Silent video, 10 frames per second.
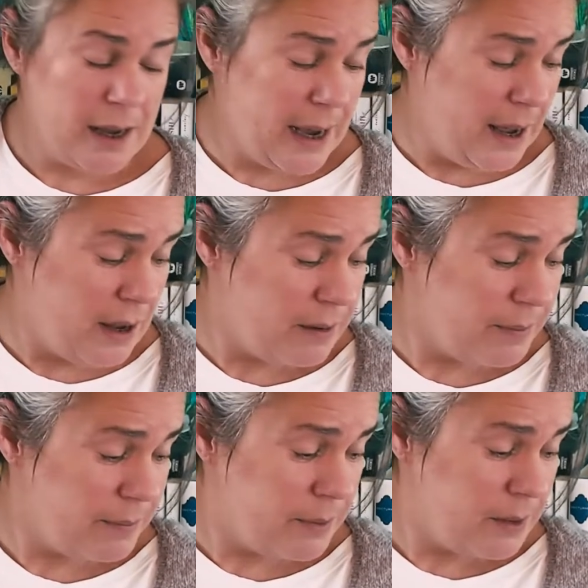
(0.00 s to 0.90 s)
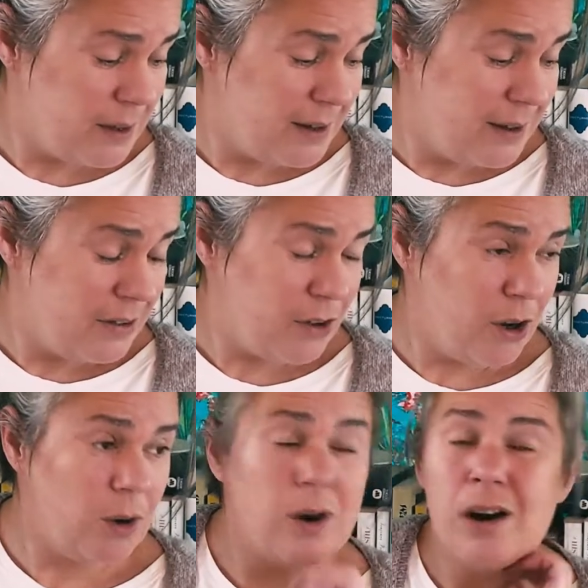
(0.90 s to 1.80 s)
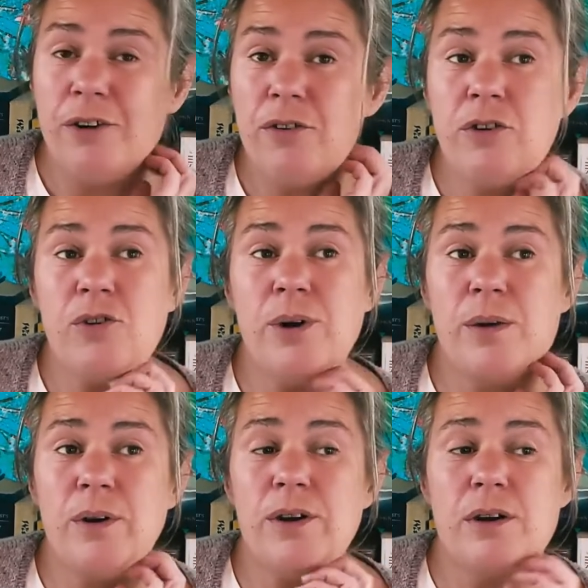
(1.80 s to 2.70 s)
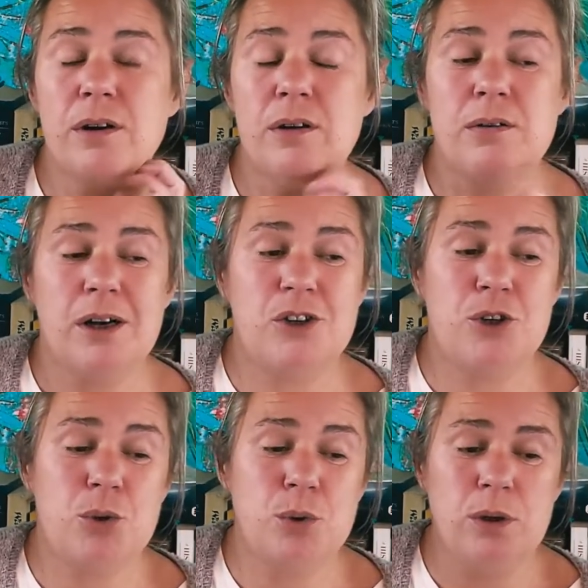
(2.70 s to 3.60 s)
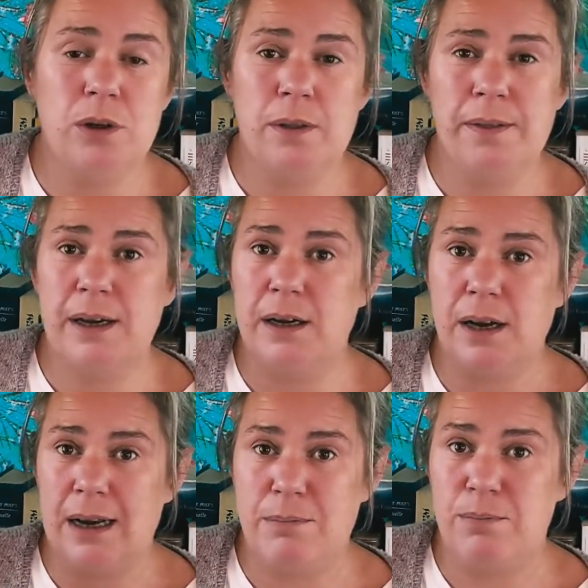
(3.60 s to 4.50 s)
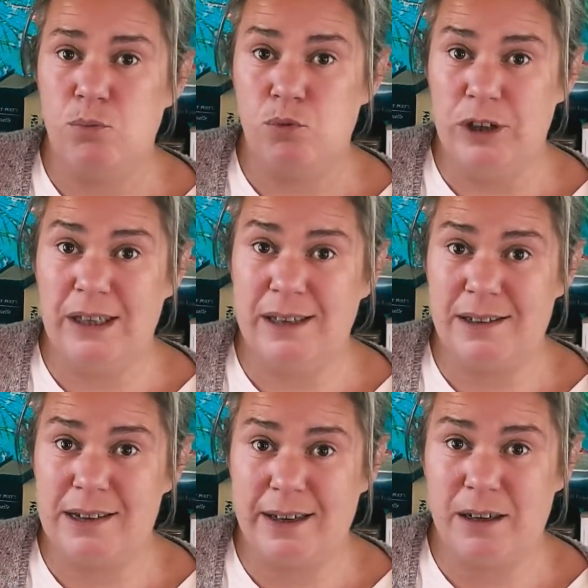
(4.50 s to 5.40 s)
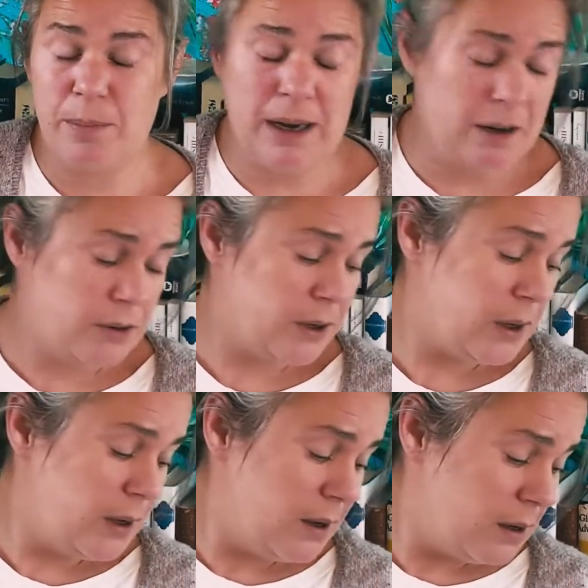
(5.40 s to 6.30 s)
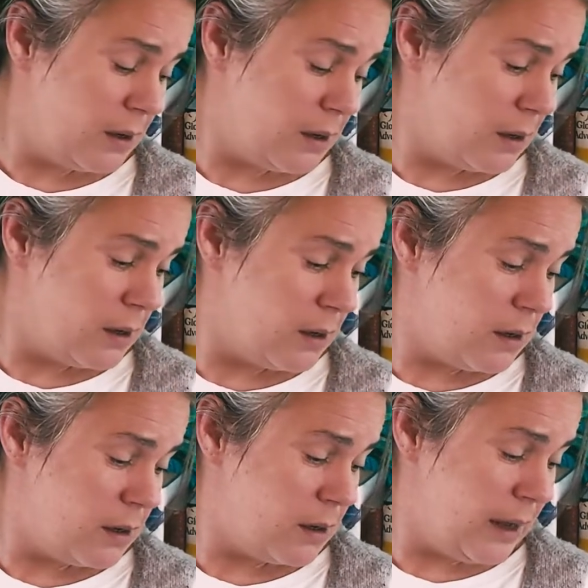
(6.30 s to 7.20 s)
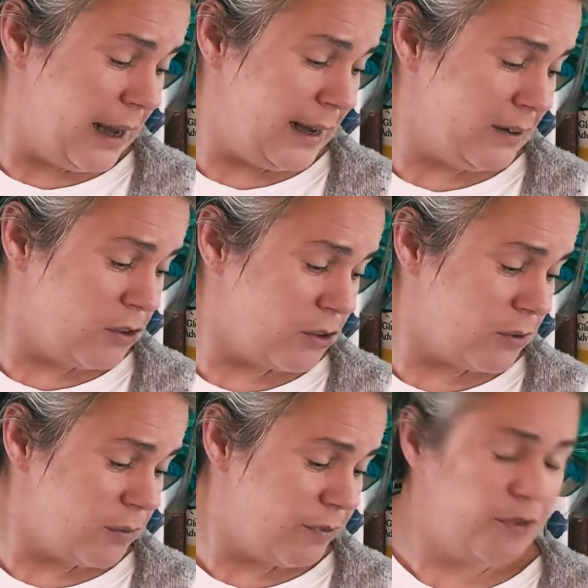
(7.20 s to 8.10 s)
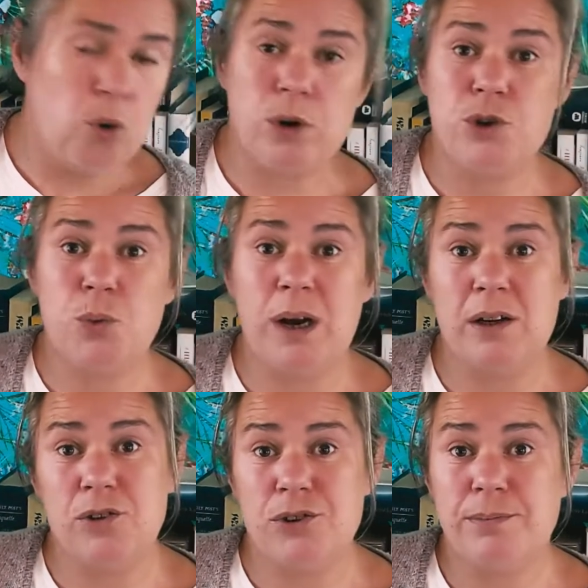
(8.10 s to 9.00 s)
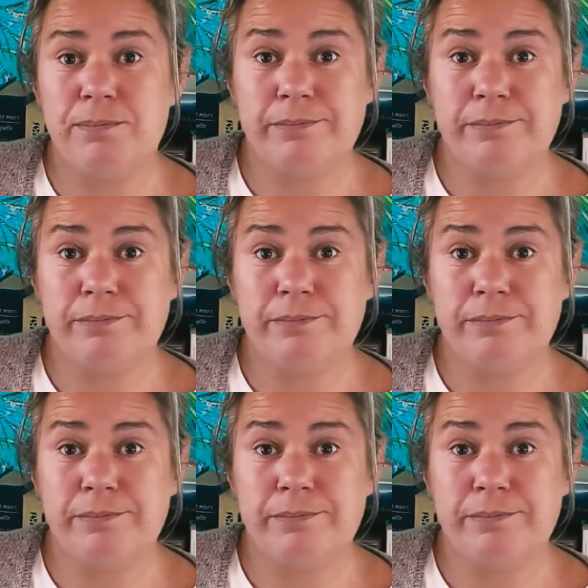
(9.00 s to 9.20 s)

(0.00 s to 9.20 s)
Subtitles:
Yeah. So €121, a tool that I'm really excited about, and 4 sweaters,